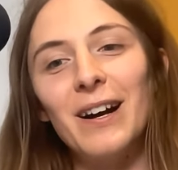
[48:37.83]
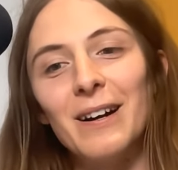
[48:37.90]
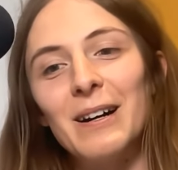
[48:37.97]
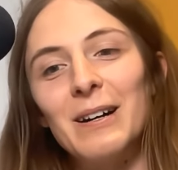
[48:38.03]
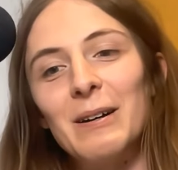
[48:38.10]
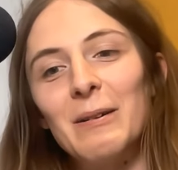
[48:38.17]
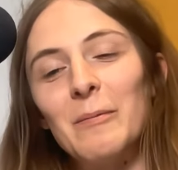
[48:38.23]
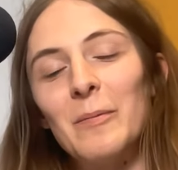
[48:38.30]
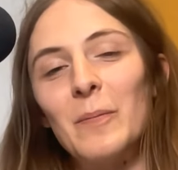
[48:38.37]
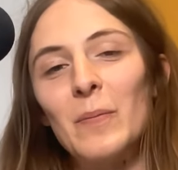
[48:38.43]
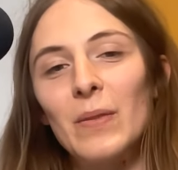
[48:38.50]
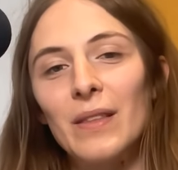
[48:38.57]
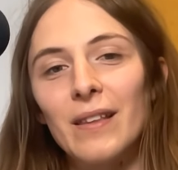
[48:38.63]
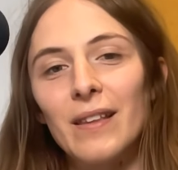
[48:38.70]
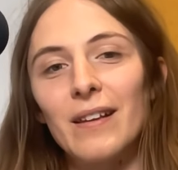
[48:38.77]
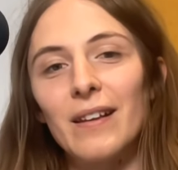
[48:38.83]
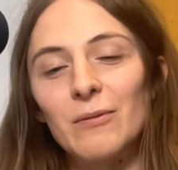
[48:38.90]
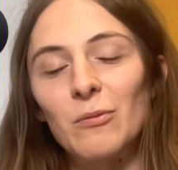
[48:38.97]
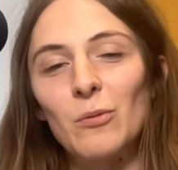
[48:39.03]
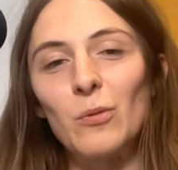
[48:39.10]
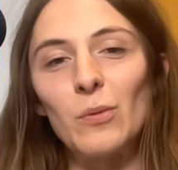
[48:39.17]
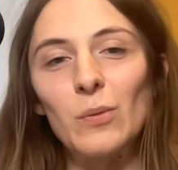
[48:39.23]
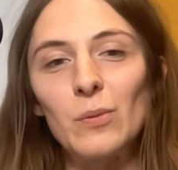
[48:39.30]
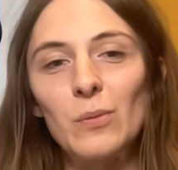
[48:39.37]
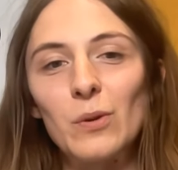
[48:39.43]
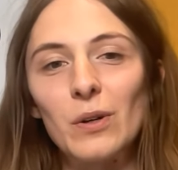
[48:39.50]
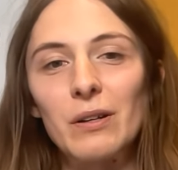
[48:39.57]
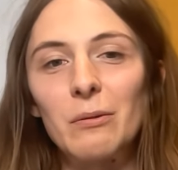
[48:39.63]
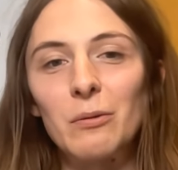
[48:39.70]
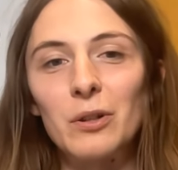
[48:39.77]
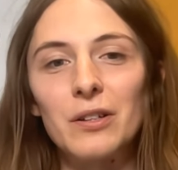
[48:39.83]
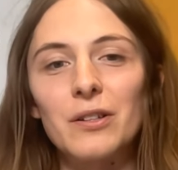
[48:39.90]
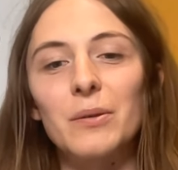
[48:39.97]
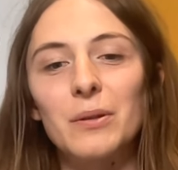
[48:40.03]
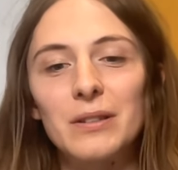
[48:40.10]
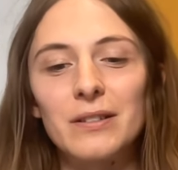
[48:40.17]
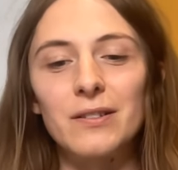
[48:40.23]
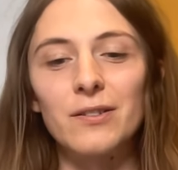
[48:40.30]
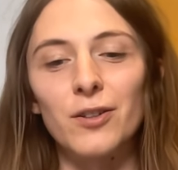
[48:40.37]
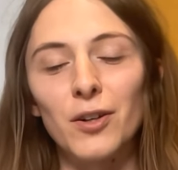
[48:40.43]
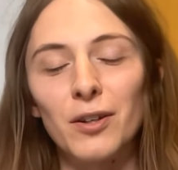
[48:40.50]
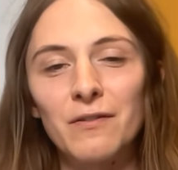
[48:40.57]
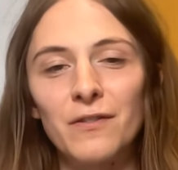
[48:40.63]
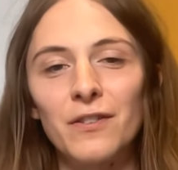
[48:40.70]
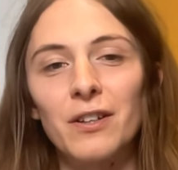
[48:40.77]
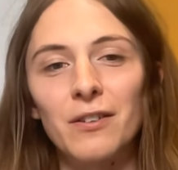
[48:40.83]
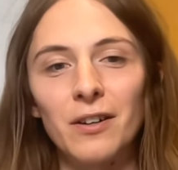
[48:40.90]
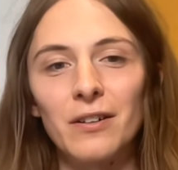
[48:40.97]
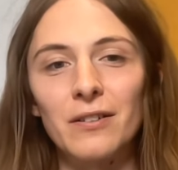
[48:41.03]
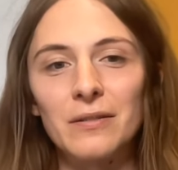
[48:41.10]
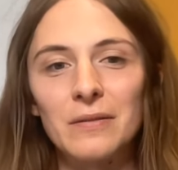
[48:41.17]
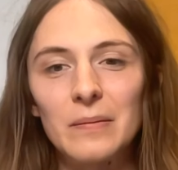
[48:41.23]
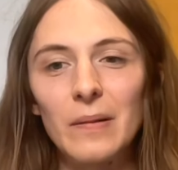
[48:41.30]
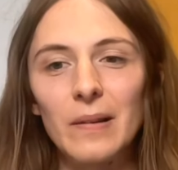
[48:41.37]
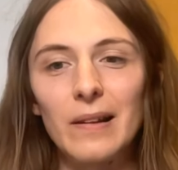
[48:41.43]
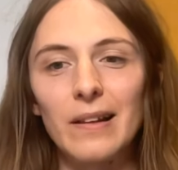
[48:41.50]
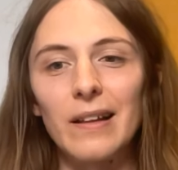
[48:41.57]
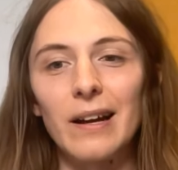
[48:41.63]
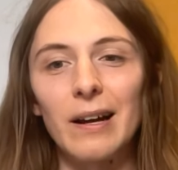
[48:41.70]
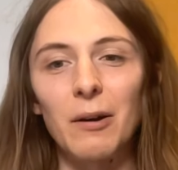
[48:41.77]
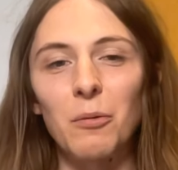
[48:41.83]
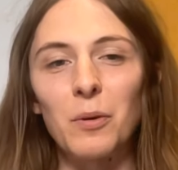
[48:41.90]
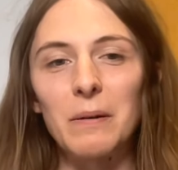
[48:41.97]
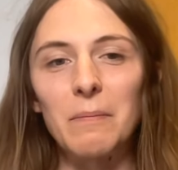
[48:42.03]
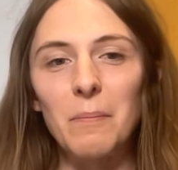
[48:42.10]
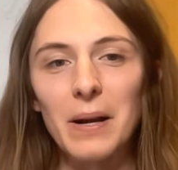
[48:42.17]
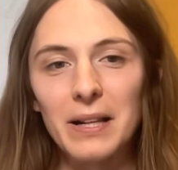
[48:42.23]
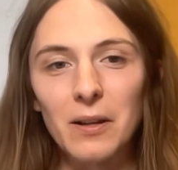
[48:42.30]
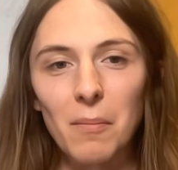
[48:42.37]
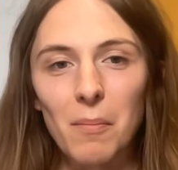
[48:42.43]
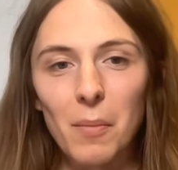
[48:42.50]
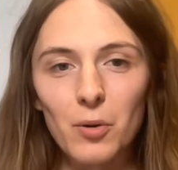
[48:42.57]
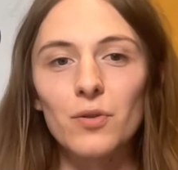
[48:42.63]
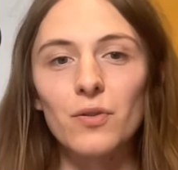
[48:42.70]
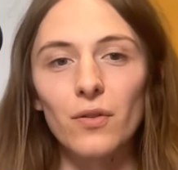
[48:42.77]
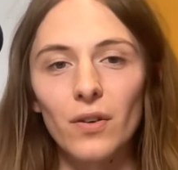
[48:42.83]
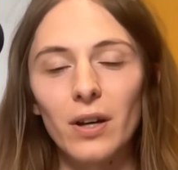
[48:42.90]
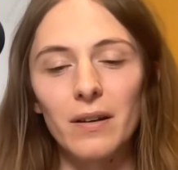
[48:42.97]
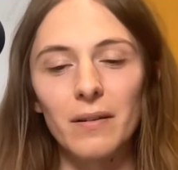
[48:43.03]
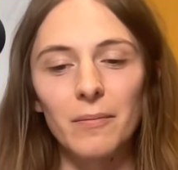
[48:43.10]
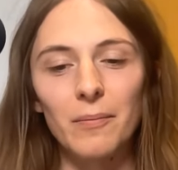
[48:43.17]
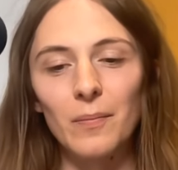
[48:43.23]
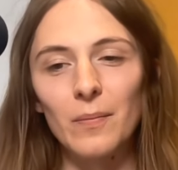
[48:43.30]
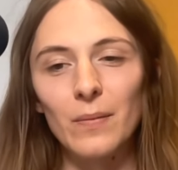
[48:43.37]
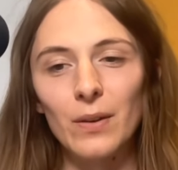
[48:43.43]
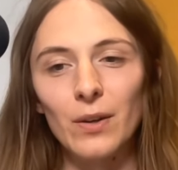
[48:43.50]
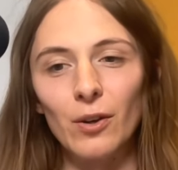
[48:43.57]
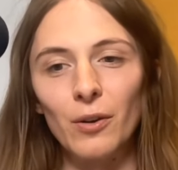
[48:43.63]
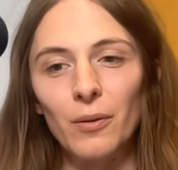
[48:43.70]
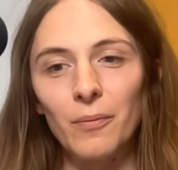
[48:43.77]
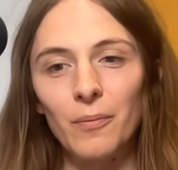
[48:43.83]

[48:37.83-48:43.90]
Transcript: um, what I want to do is try and figure out how we make the most of it. You know.